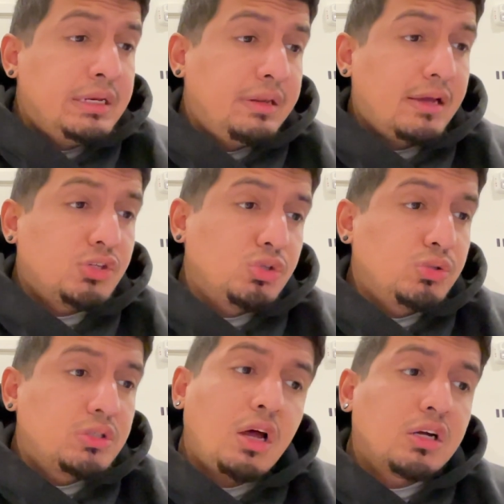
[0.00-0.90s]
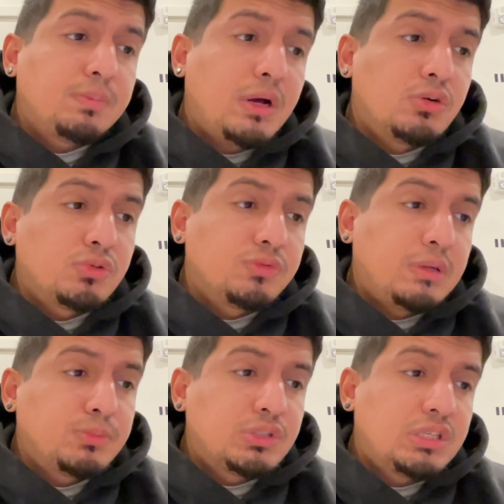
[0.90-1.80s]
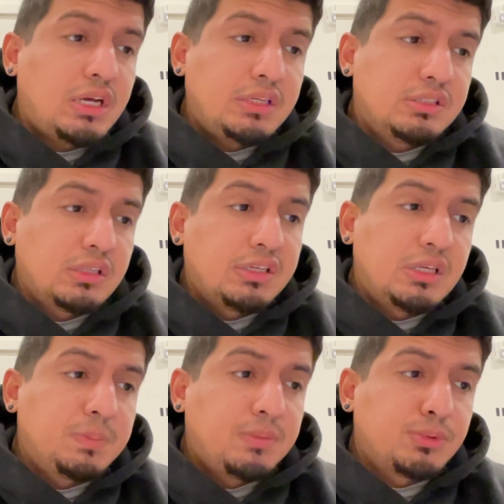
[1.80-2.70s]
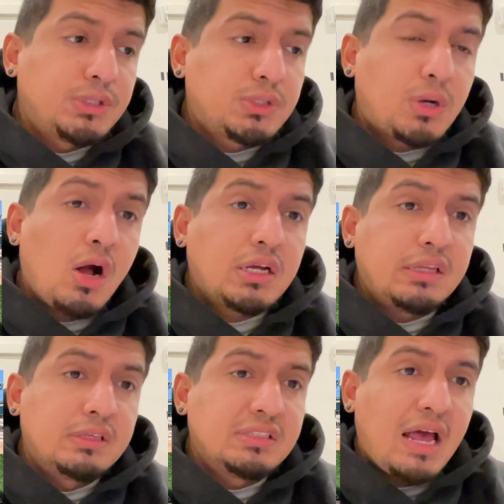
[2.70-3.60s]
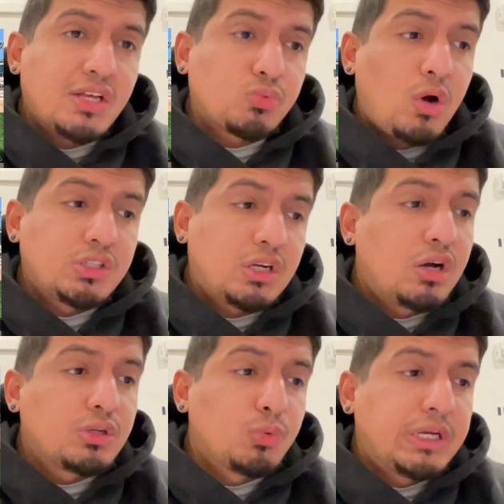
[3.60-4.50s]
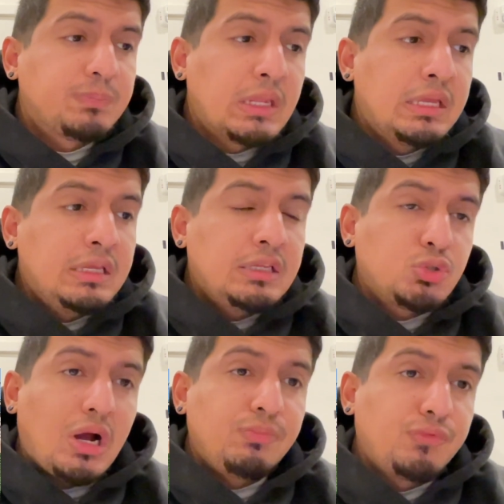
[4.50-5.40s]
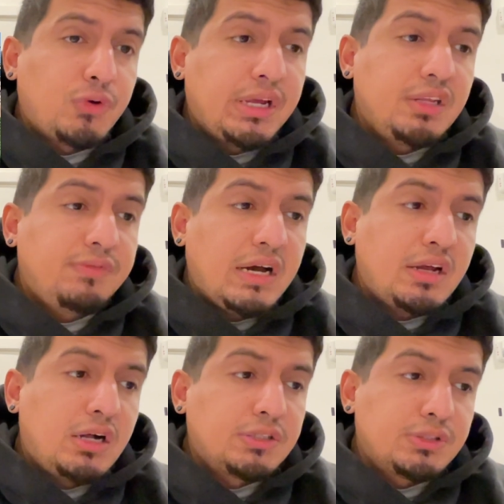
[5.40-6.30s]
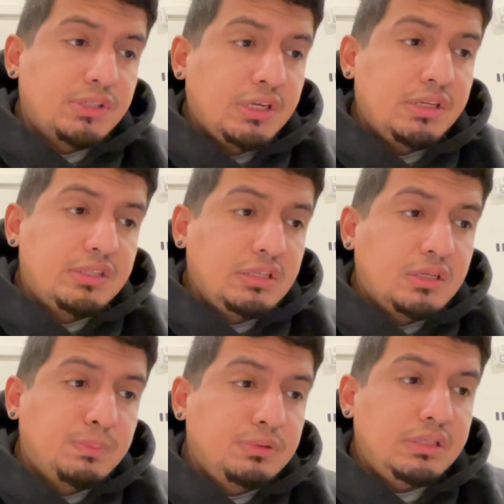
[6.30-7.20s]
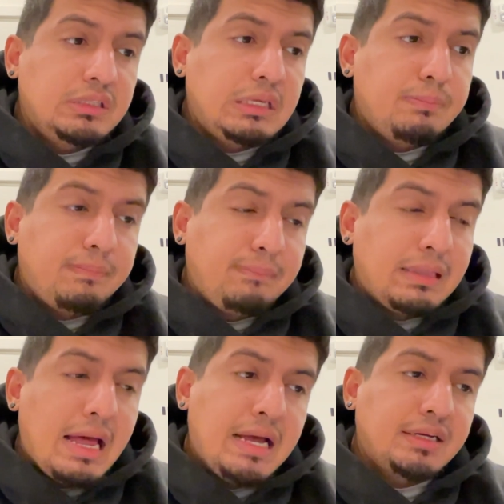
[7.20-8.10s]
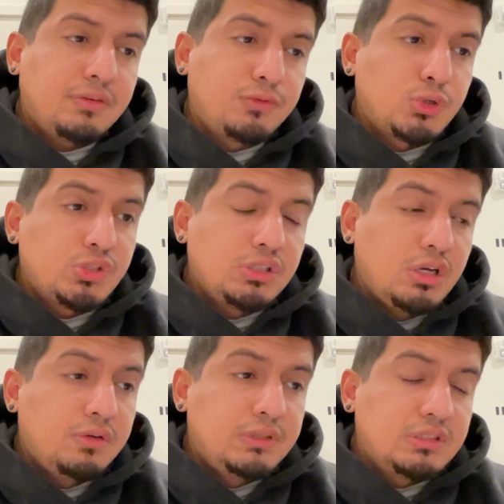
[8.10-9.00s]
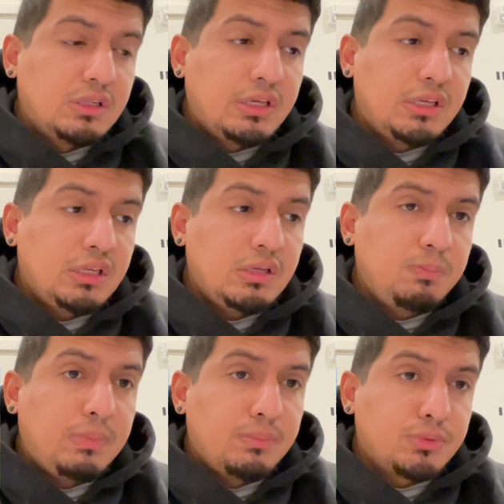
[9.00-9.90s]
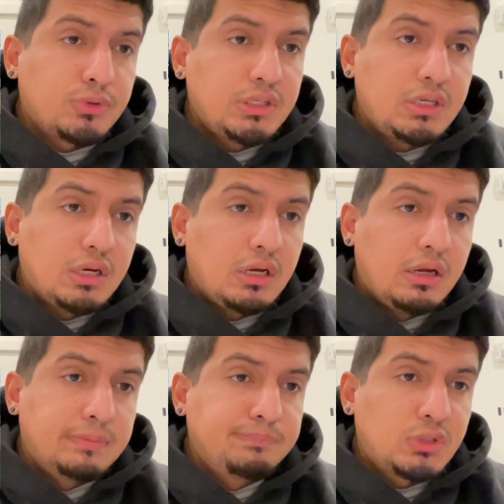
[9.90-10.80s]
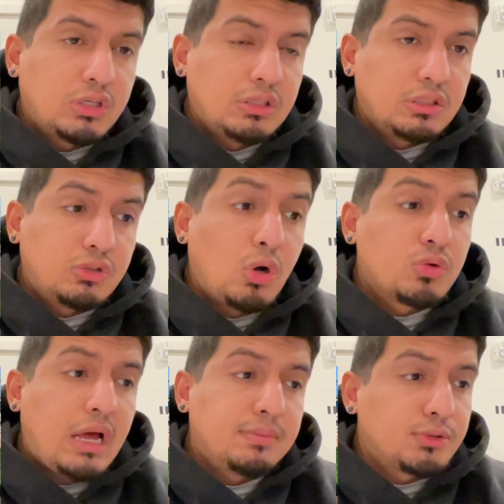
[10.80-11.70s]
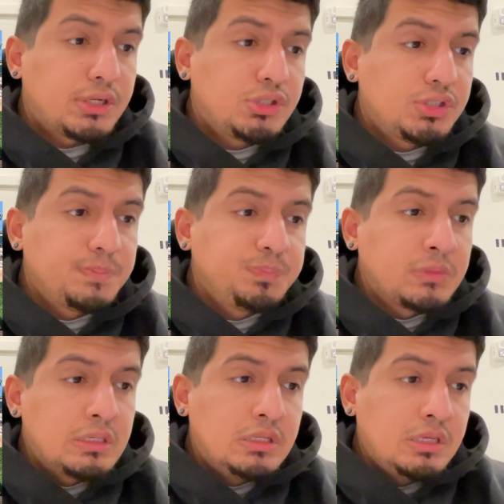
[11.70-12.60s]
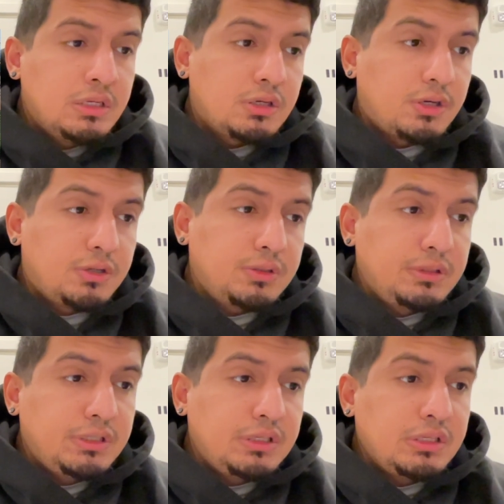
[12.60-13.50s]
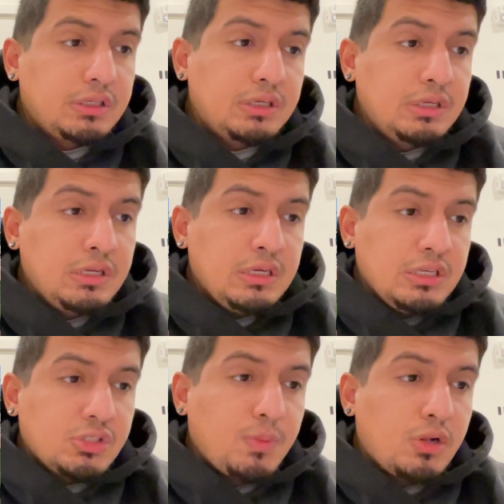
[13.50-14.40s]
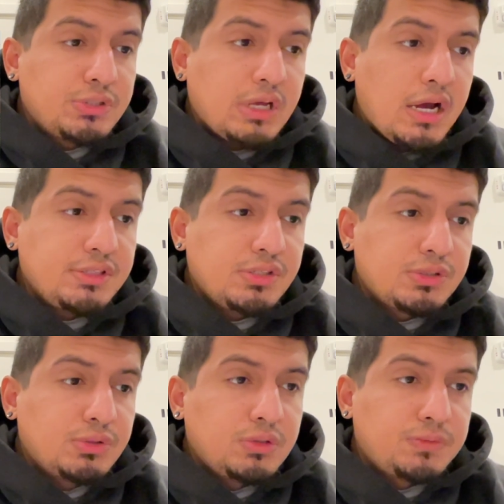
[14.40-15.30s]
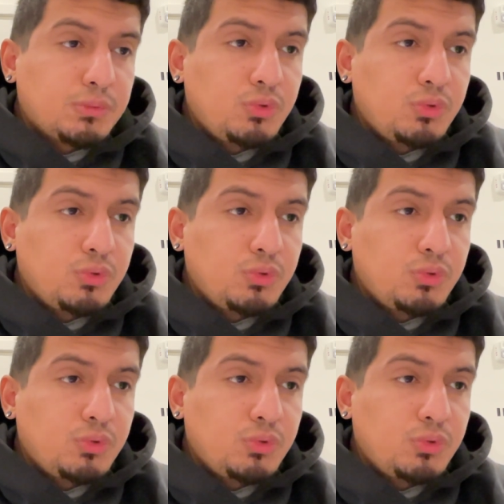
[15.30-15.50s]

Next shoe to talk about, November 10th, Salehi Bembury Croc in the Sasquatch colorway, dropping for $85. It is the completely black version of the Salehi Bembury collaboration. Currently, smaller sizes are going for